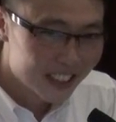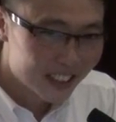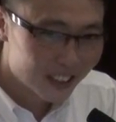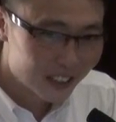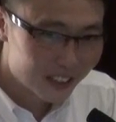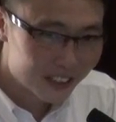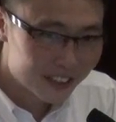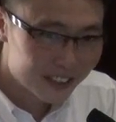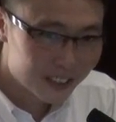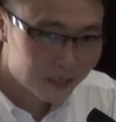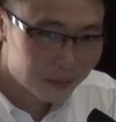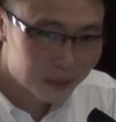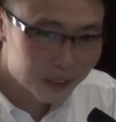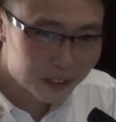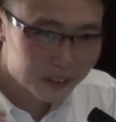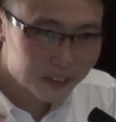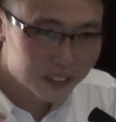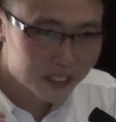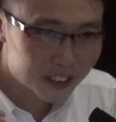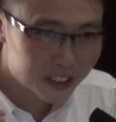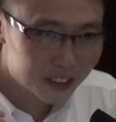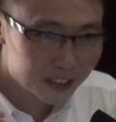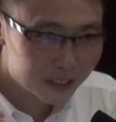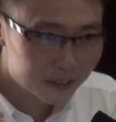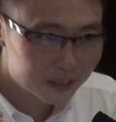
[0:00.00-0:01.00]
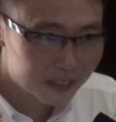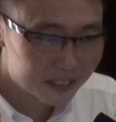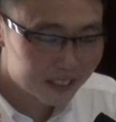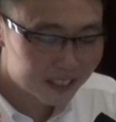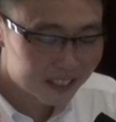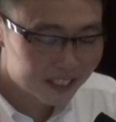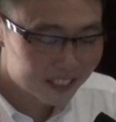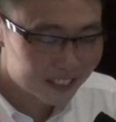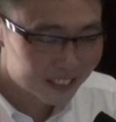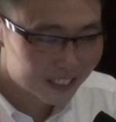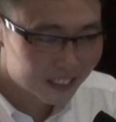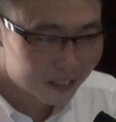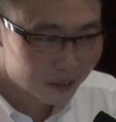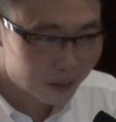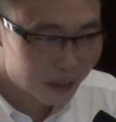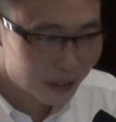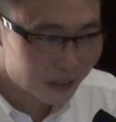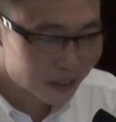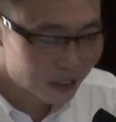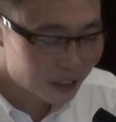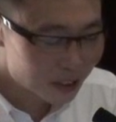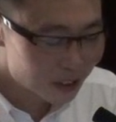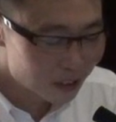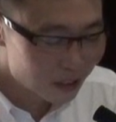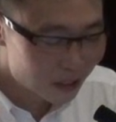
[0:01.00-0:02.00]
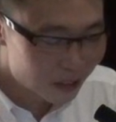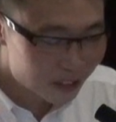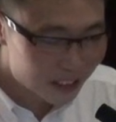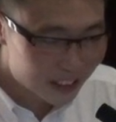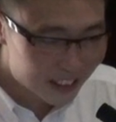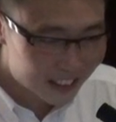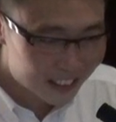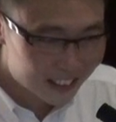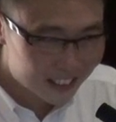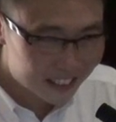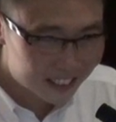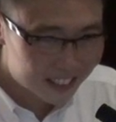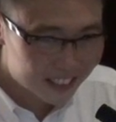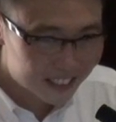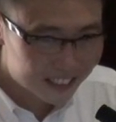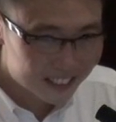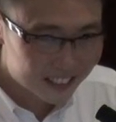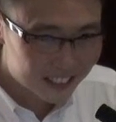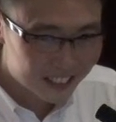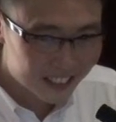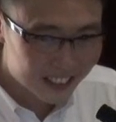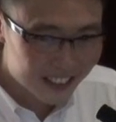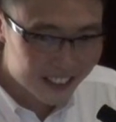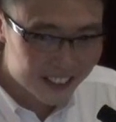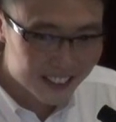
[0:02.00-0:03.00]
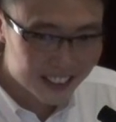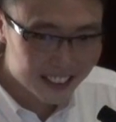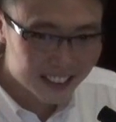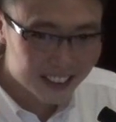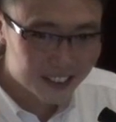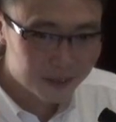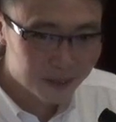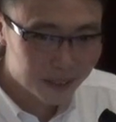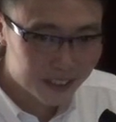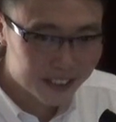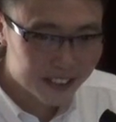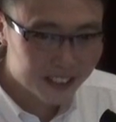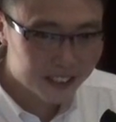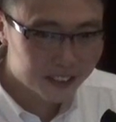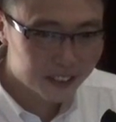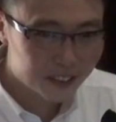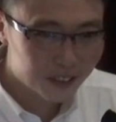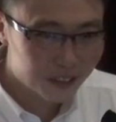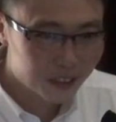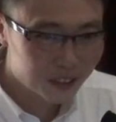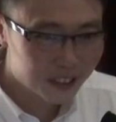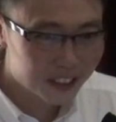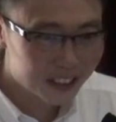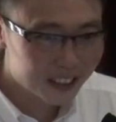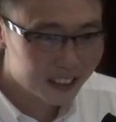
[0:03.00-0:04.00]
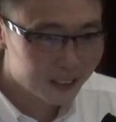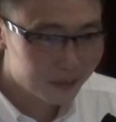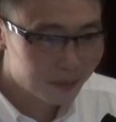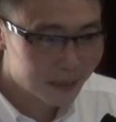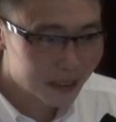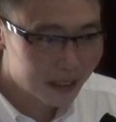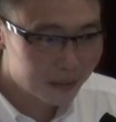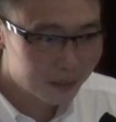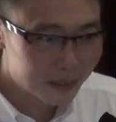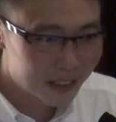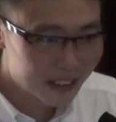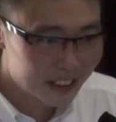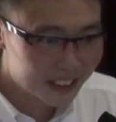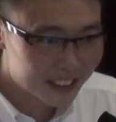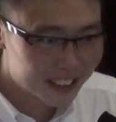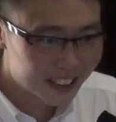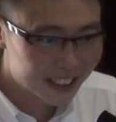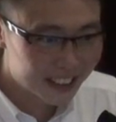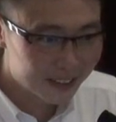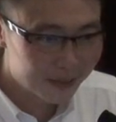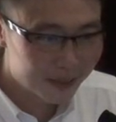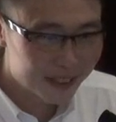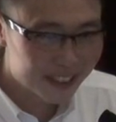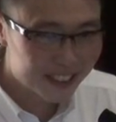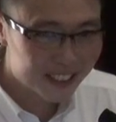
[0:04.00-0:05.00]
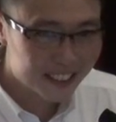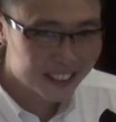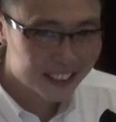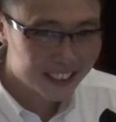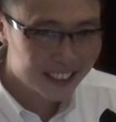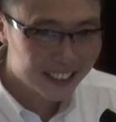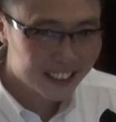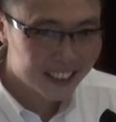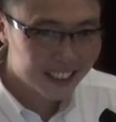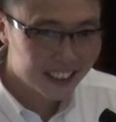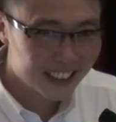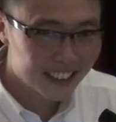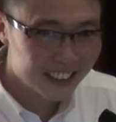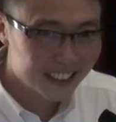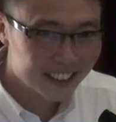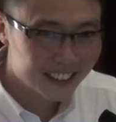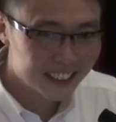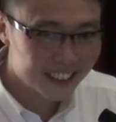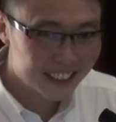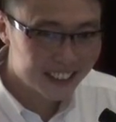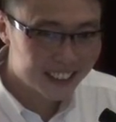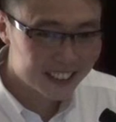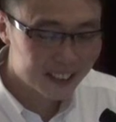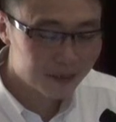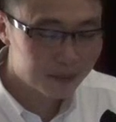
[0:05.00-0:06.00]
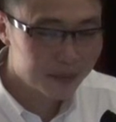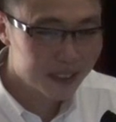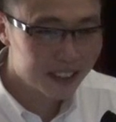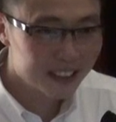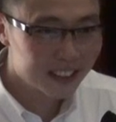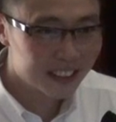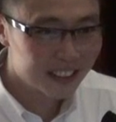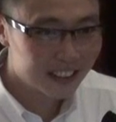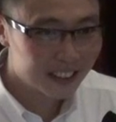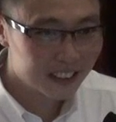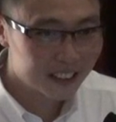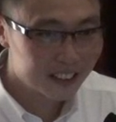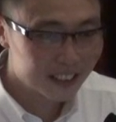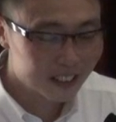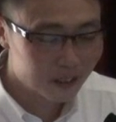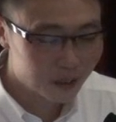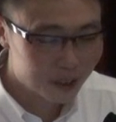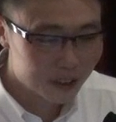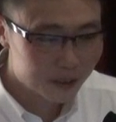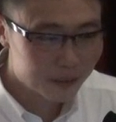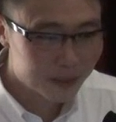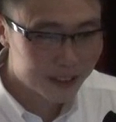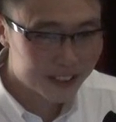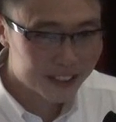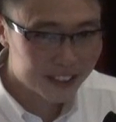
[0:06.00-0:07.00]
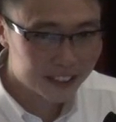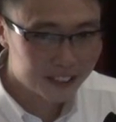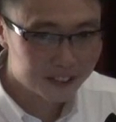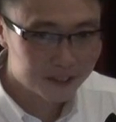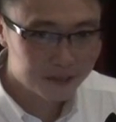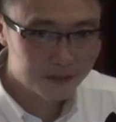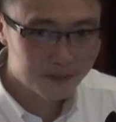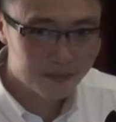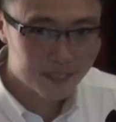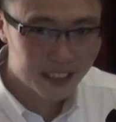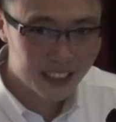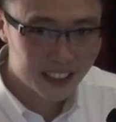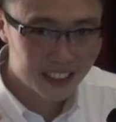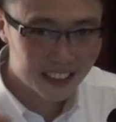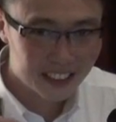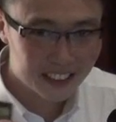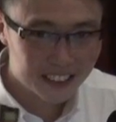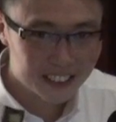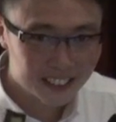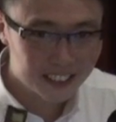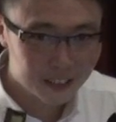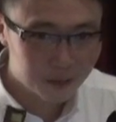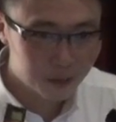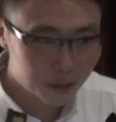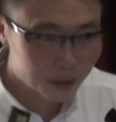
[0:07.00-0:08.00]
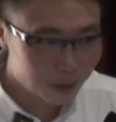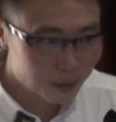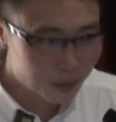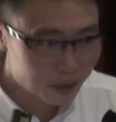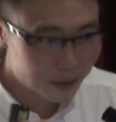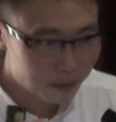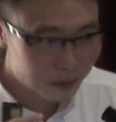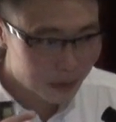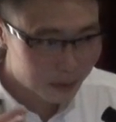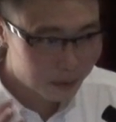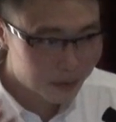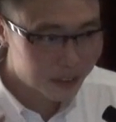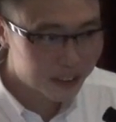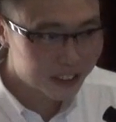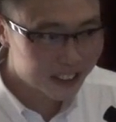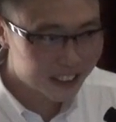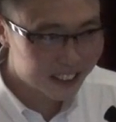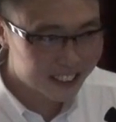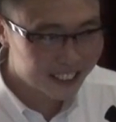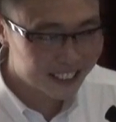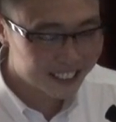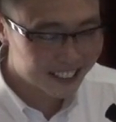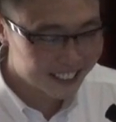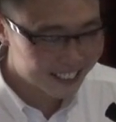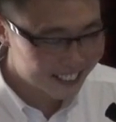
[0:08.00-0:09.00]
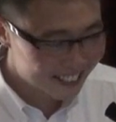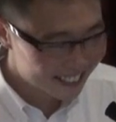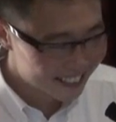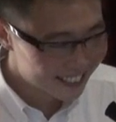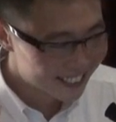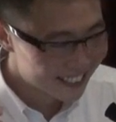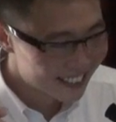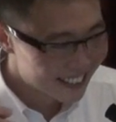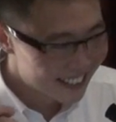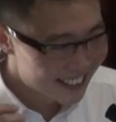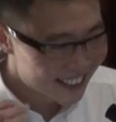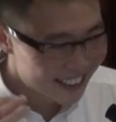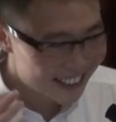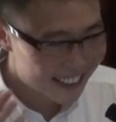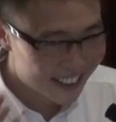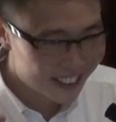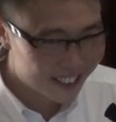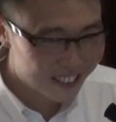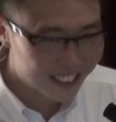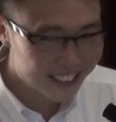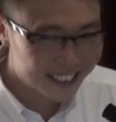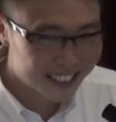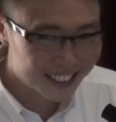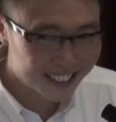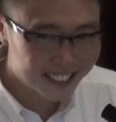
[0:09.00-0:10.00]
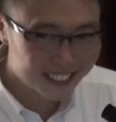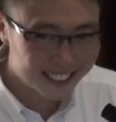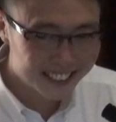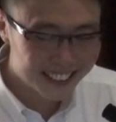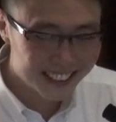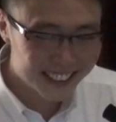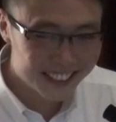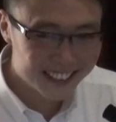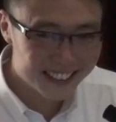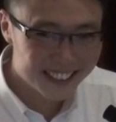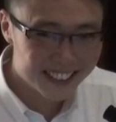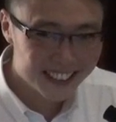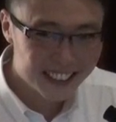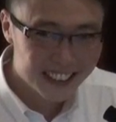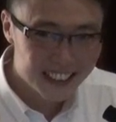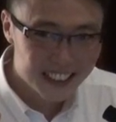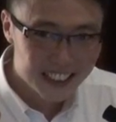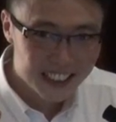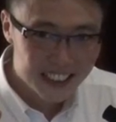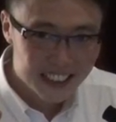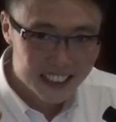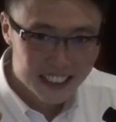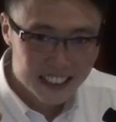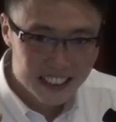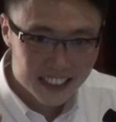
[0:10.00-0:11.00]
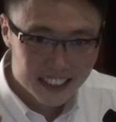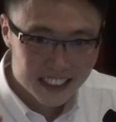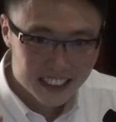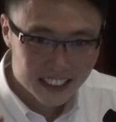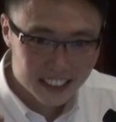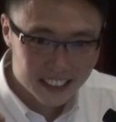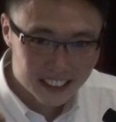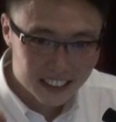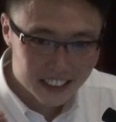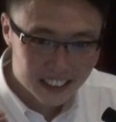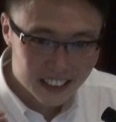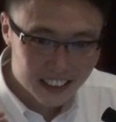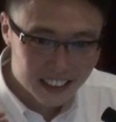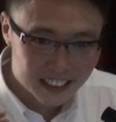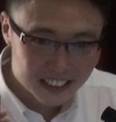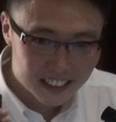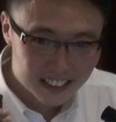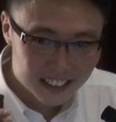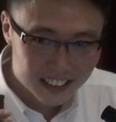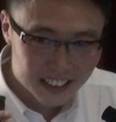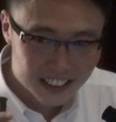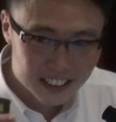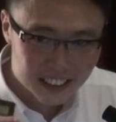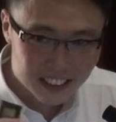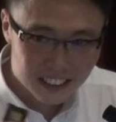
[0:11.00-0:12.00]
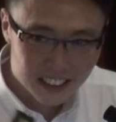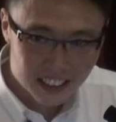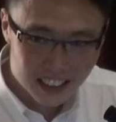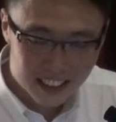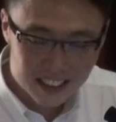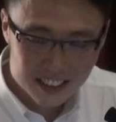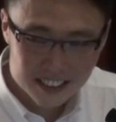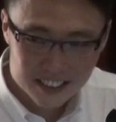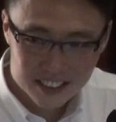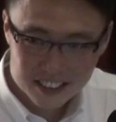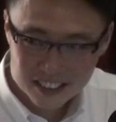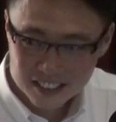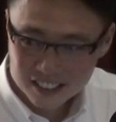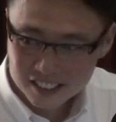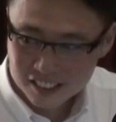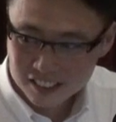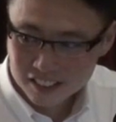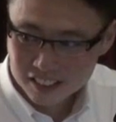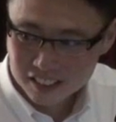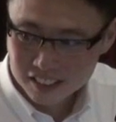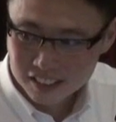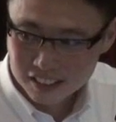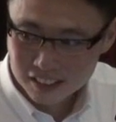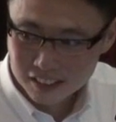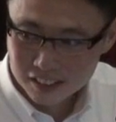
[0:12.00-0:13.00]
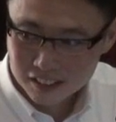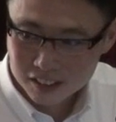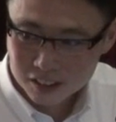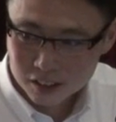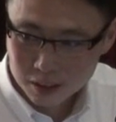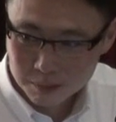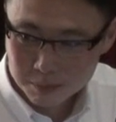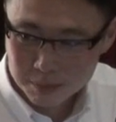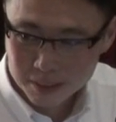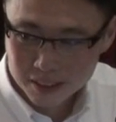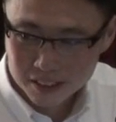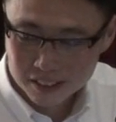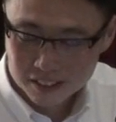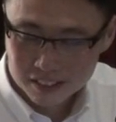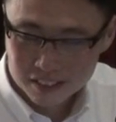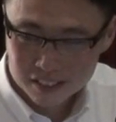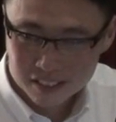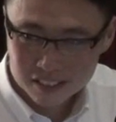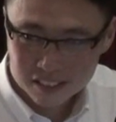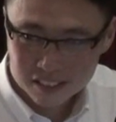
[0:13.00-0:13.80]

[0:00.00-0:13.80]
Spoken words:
Now the summary version, we have also looked at, or at least I myself have looked at it many times, and there's something that was missed out, and we will publish an errata on this, that in the last topic